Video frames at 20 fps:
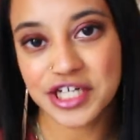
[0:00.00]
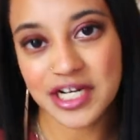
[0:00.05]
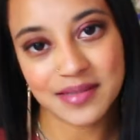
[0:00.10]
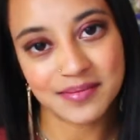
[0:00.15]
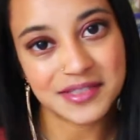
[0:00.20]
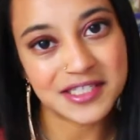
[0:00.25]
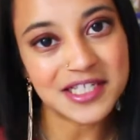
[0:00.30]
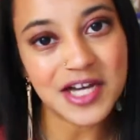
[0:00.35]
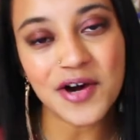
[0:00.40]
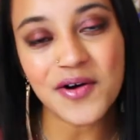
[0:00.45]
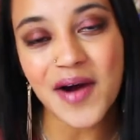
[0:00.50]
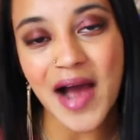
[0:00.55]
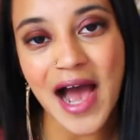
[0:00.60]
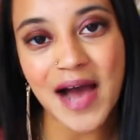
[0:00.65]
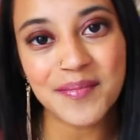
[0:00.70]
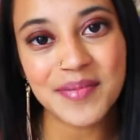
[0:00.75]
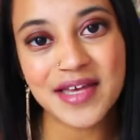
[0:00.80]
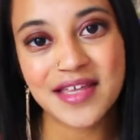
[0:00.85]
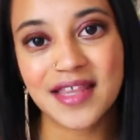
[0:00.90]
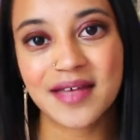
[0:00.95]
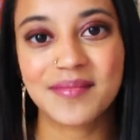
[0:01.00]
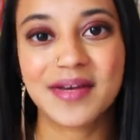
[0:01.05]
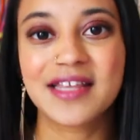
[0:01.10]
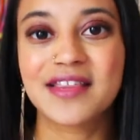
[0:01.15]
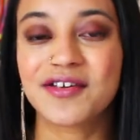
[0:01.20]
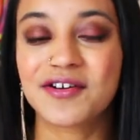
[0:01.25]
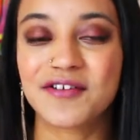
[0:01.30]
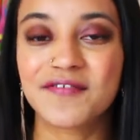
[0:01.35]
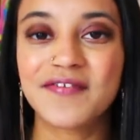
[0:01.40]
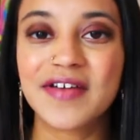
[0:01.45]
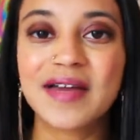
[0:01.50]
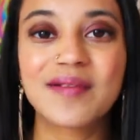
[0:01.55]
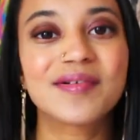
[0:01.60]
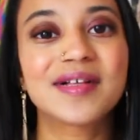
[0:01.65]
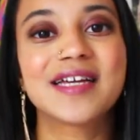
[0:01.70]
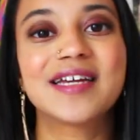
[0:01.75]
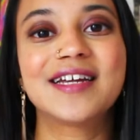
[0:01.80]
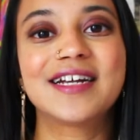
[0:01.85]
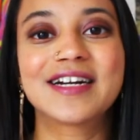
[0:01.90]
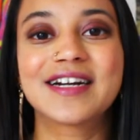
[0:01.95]
I'm so happy that my little
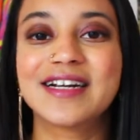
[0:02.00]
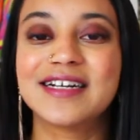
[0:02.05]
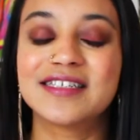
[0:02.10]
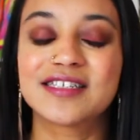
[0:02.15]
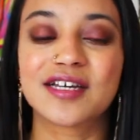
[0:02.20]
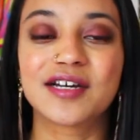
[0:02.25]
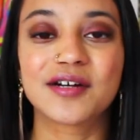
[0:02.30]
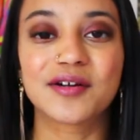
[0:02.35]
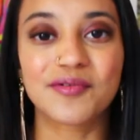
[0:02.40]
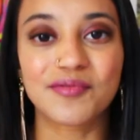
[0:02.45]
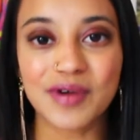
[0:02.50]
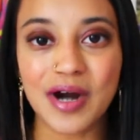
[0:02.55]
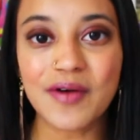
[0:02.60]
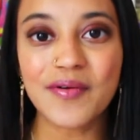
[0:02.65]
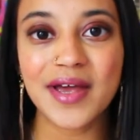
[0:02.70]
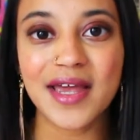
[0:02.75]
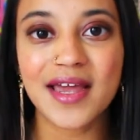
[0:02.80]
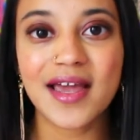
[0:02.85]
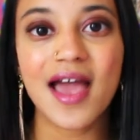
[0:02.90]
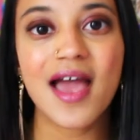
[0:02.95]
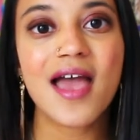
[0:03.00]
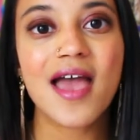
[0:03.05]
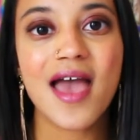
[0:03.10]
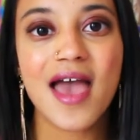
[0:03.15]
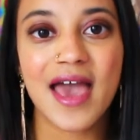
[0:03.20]
family here is growing.